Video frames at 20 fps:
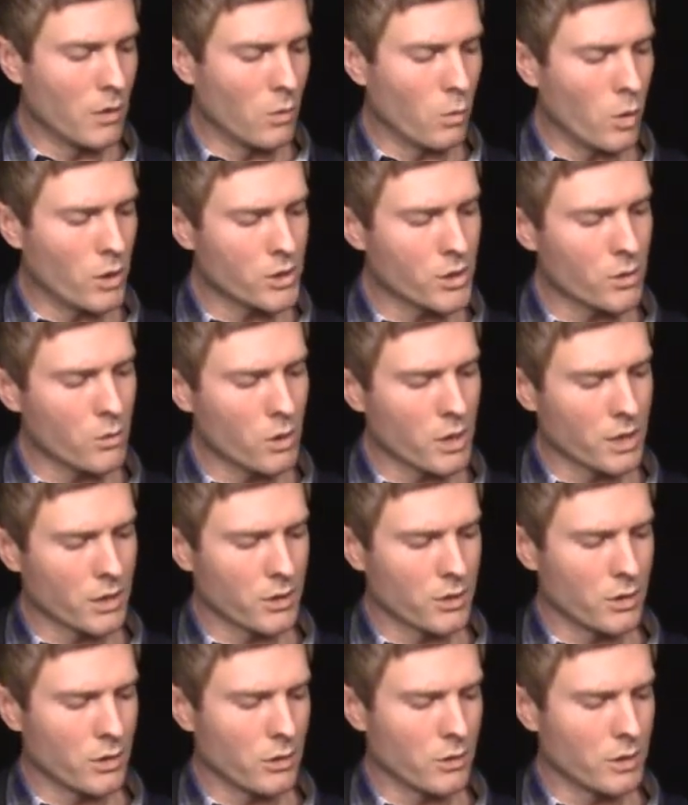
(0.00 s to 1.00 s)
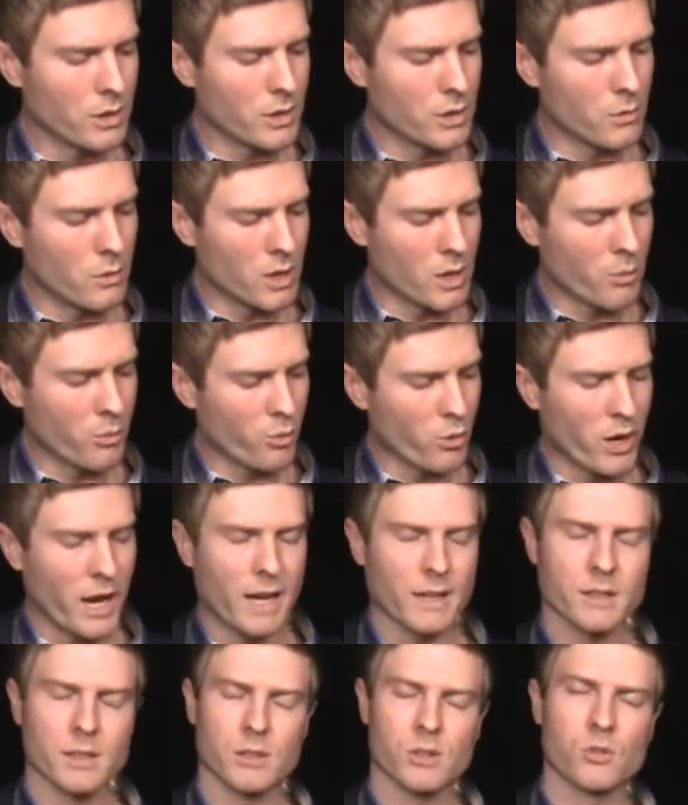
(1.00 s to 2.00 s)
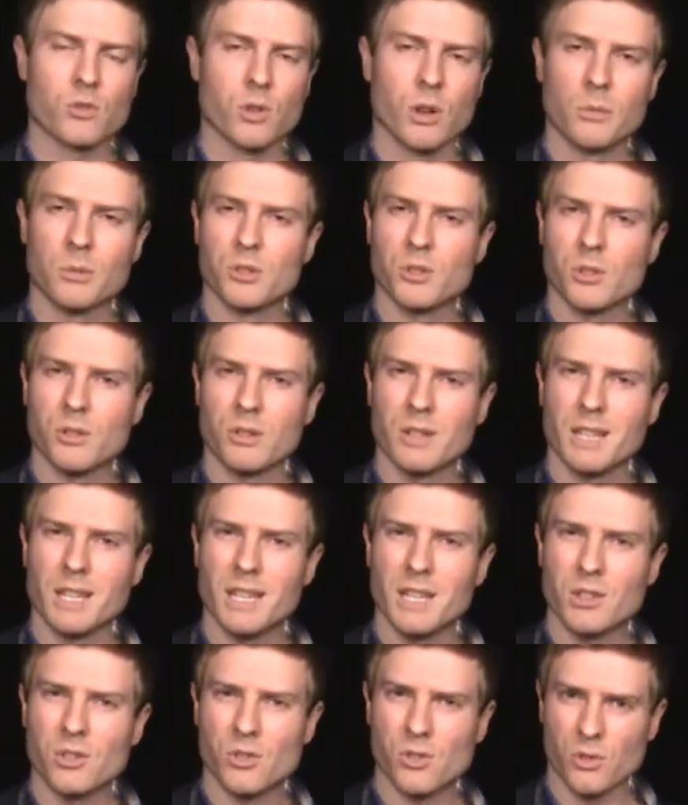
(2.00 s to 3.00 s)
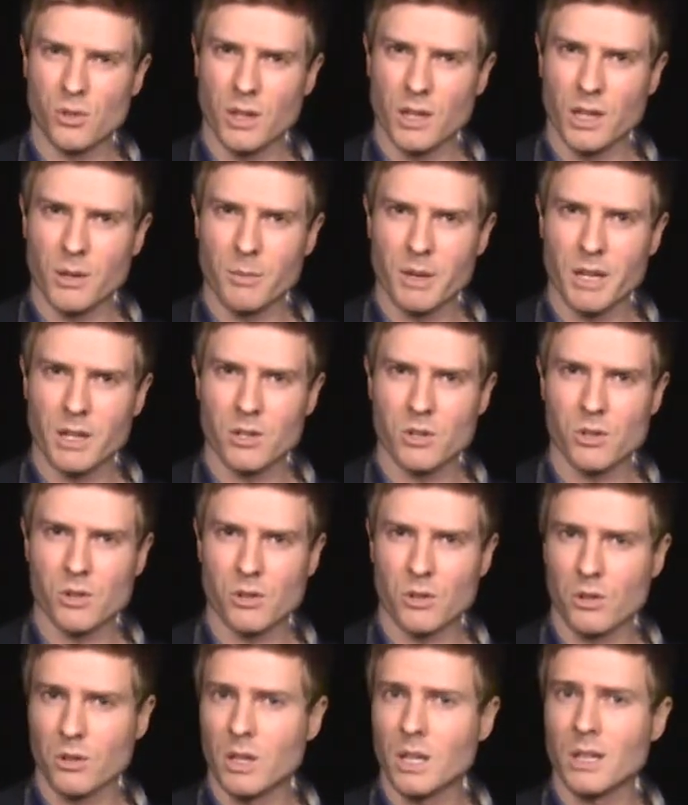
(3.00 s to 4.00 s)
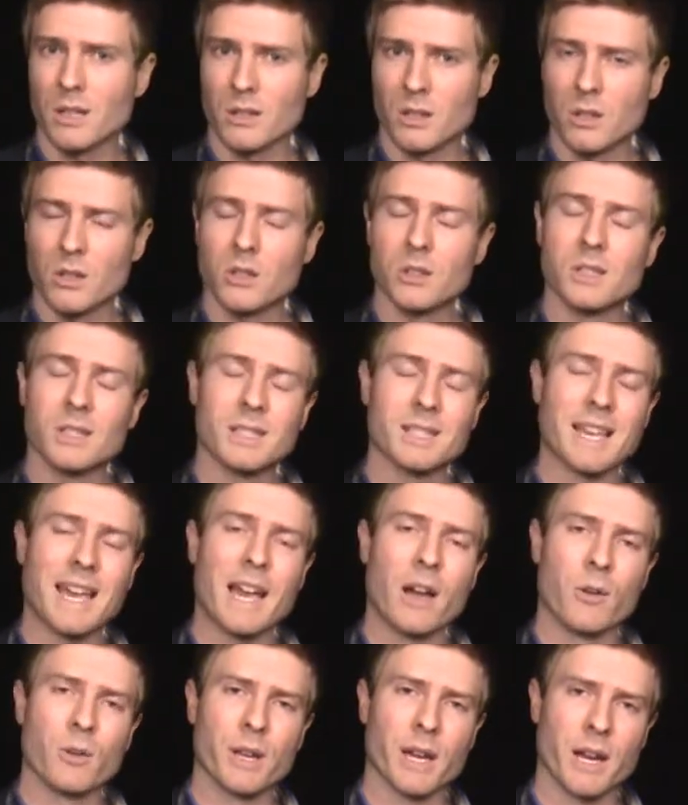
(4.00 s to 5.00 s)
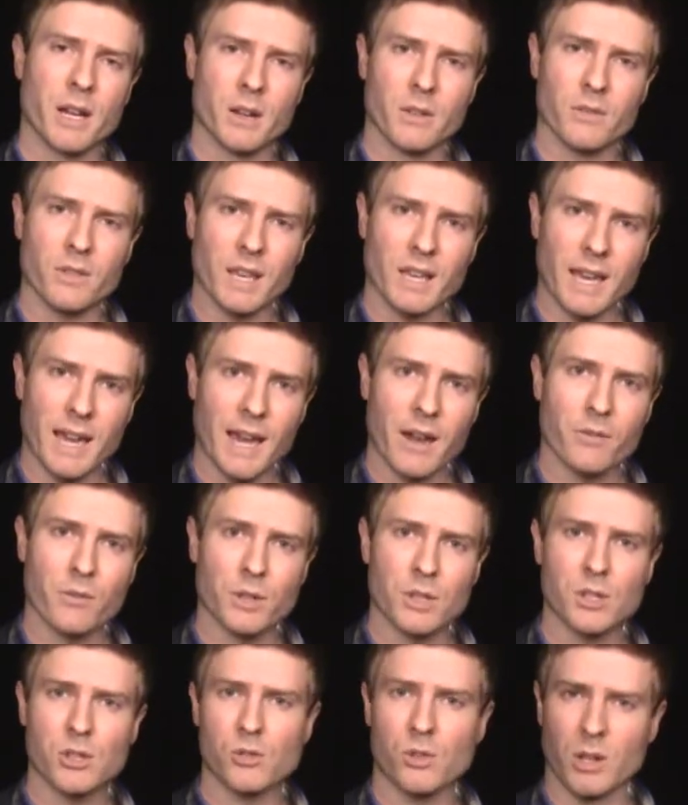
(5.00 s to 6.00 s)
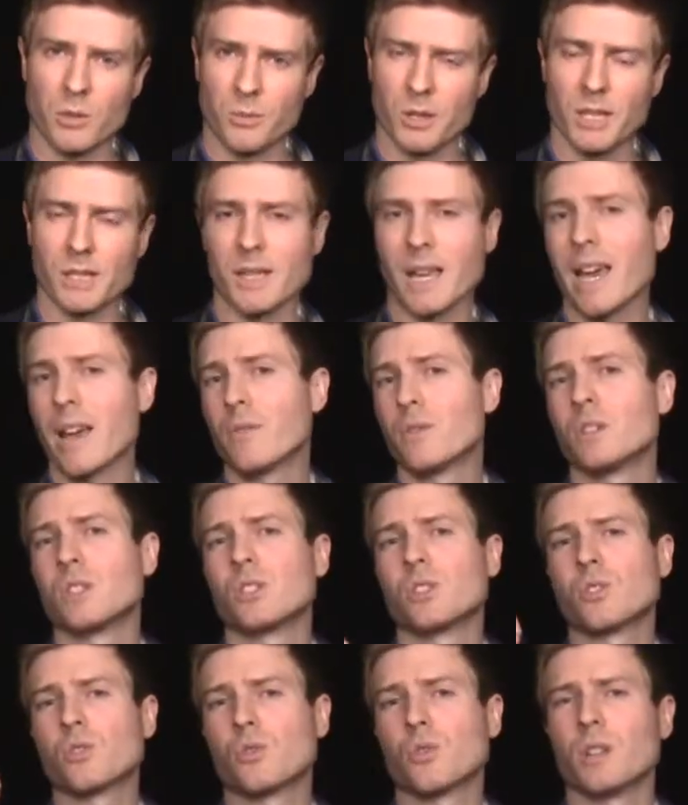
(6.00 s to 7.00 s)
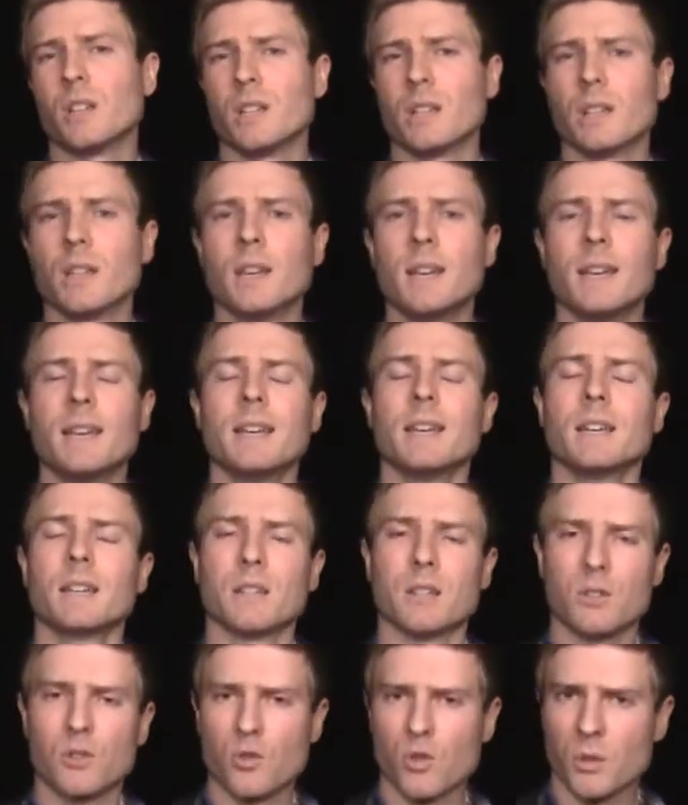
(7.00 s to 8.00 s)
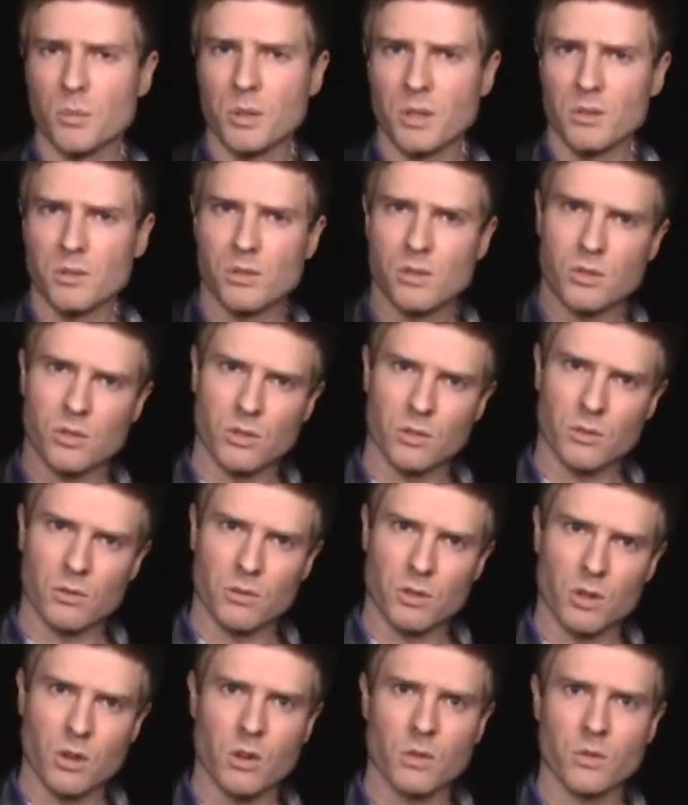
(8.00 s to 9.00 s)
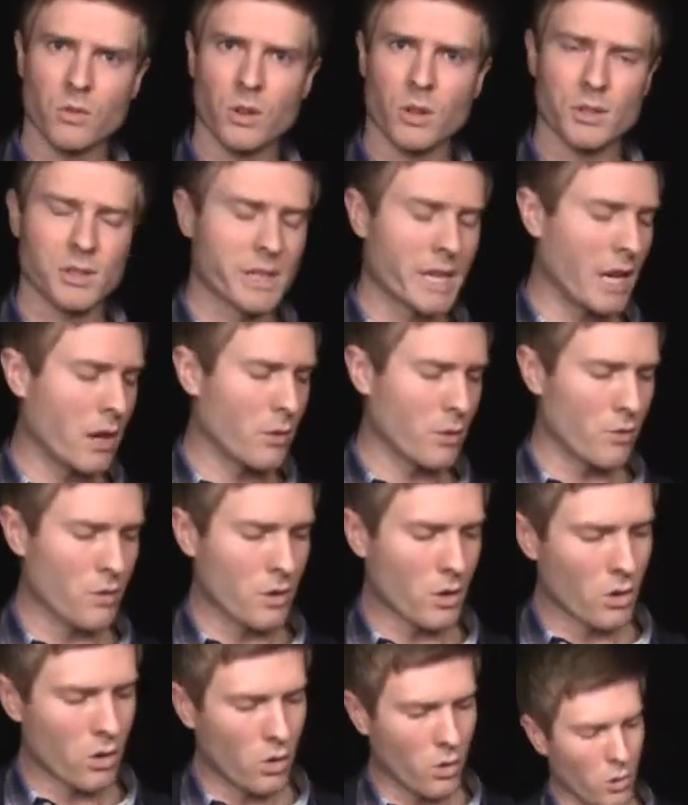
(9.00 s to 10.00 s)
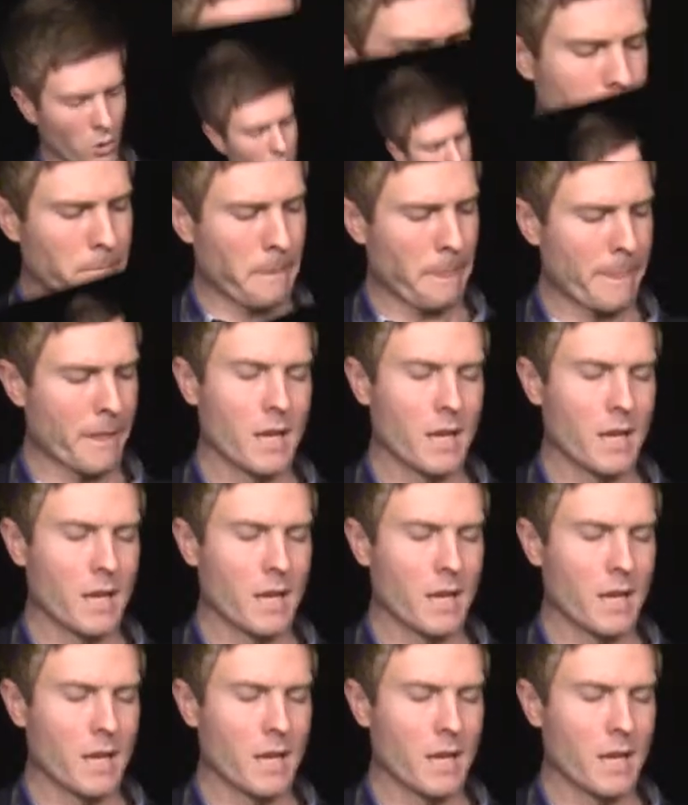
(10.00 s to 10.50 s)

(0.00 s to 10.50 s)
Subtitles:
What you want to do is you want to practice troubleshooting each string and making sure you're getting good sound out of every string, because every string contributes to the overall sound of the chord.